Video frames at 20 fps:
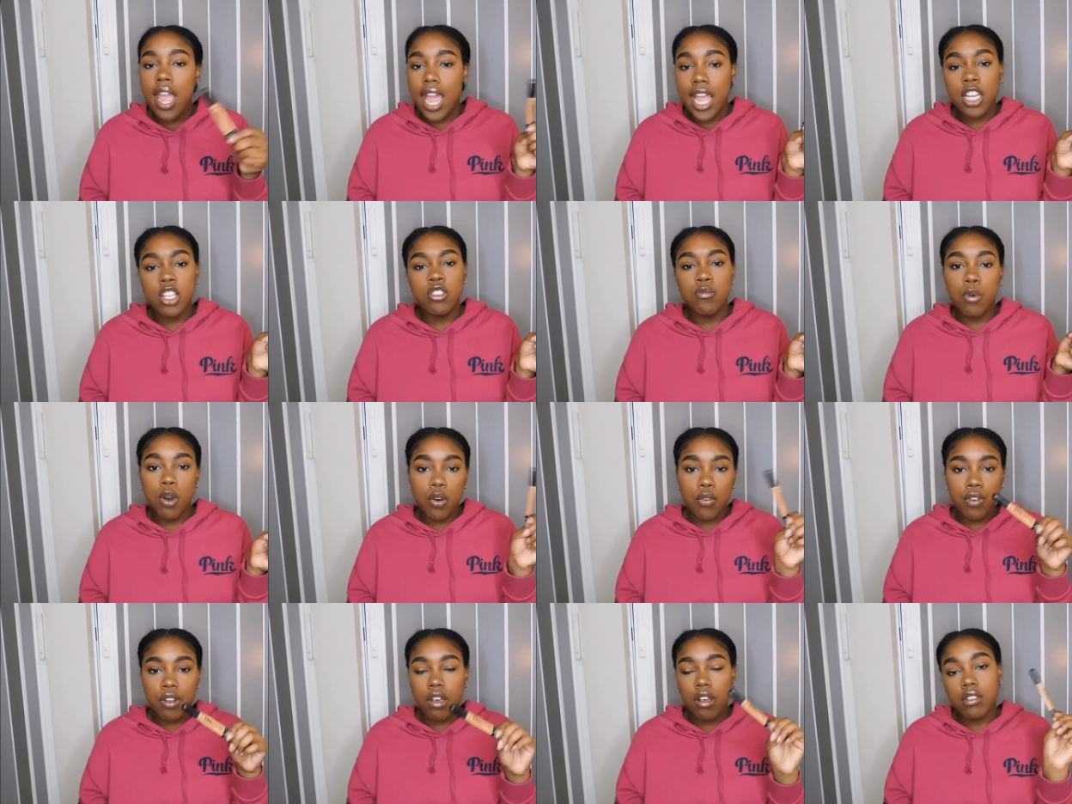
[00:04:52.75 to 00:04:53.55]
i use
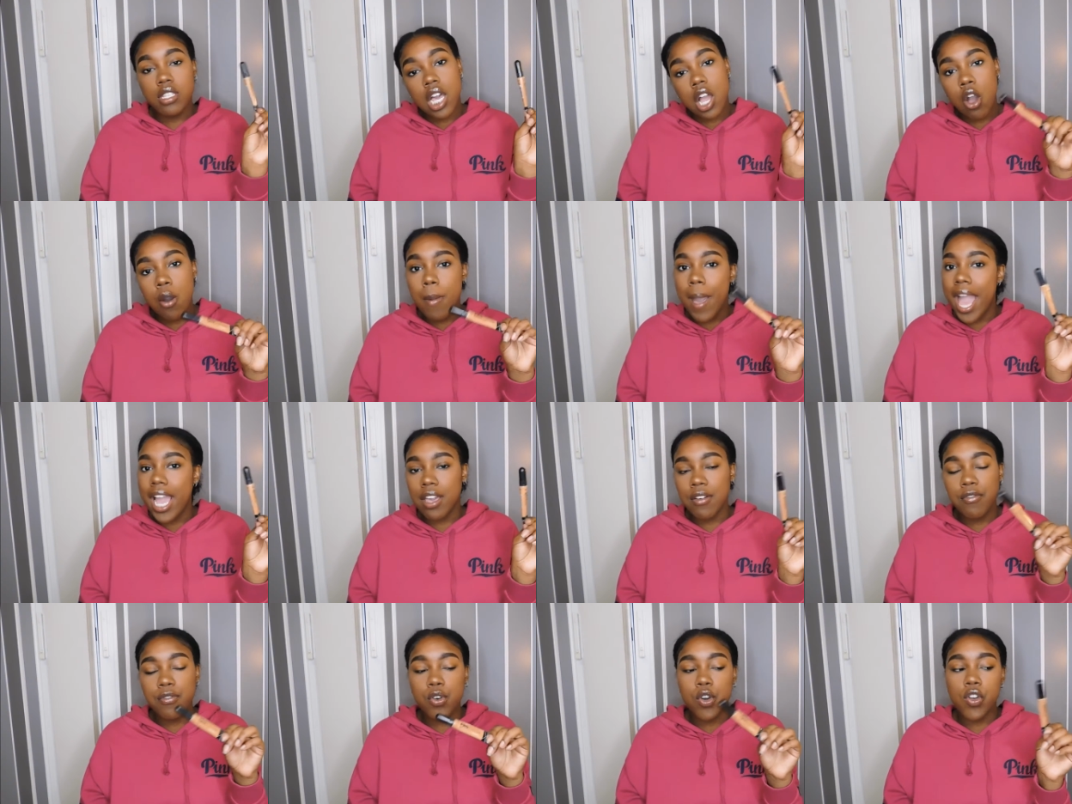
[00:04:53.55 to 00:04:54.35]
both of those i go back
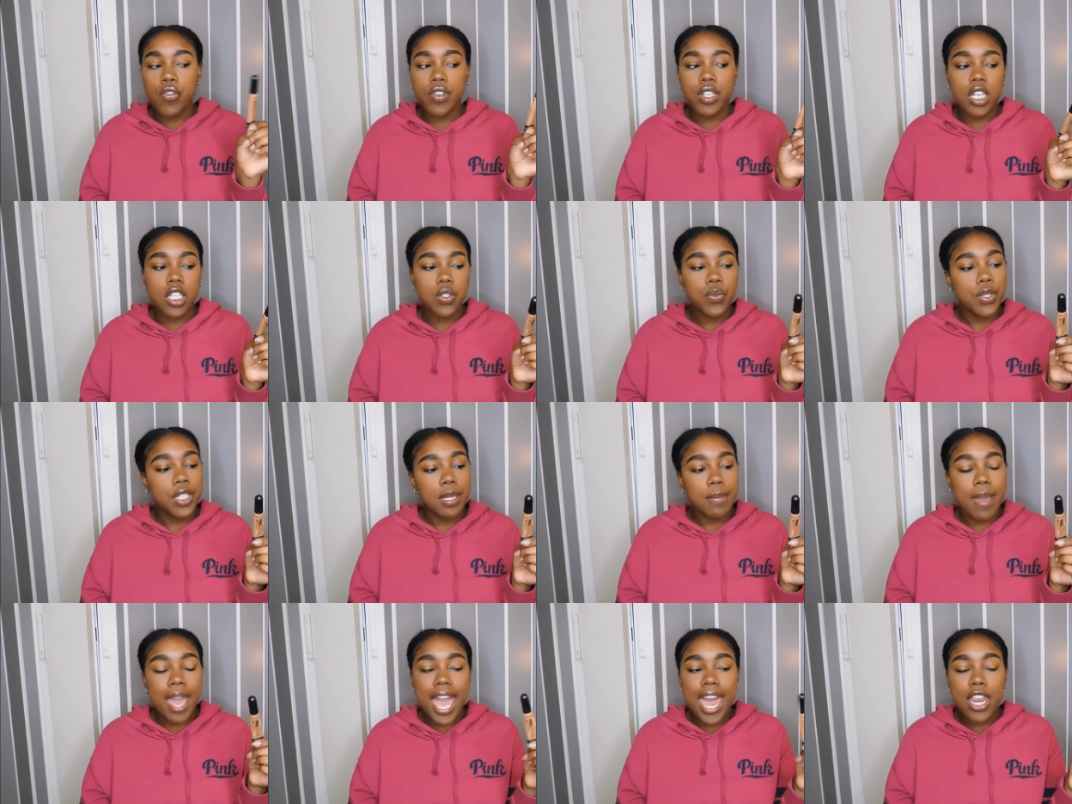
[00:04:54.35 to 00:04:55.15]
and forth it doesn't
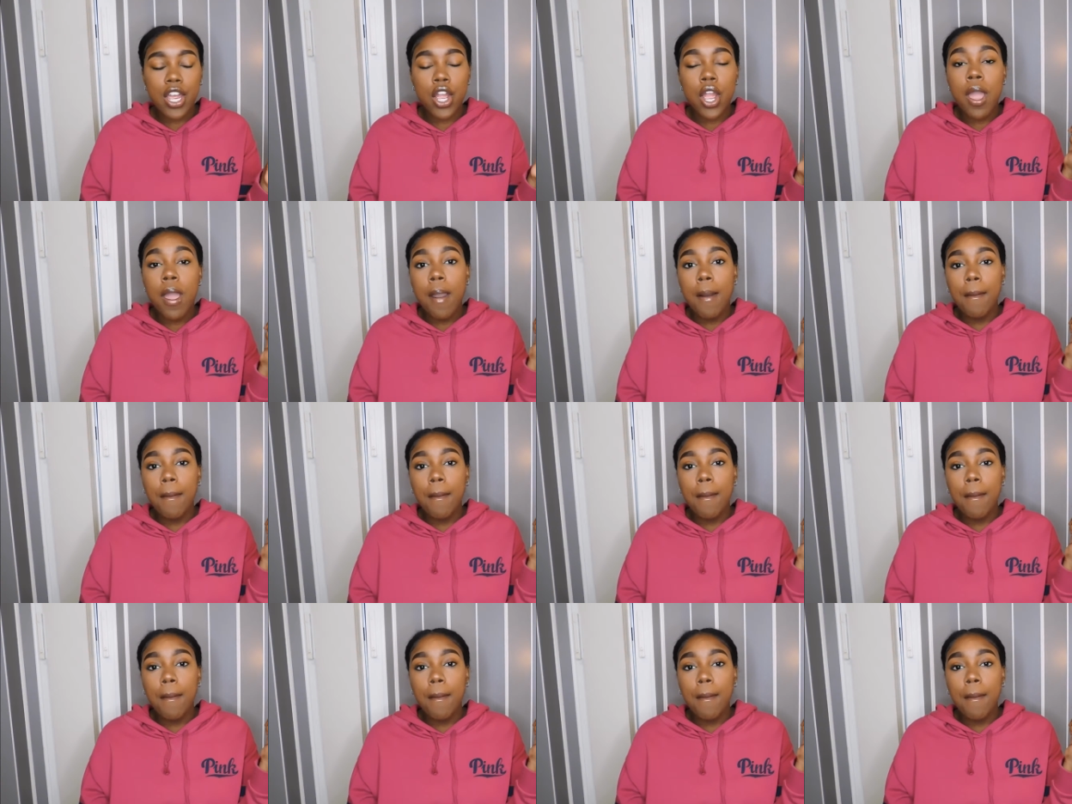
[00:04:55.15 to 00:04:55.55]
really matter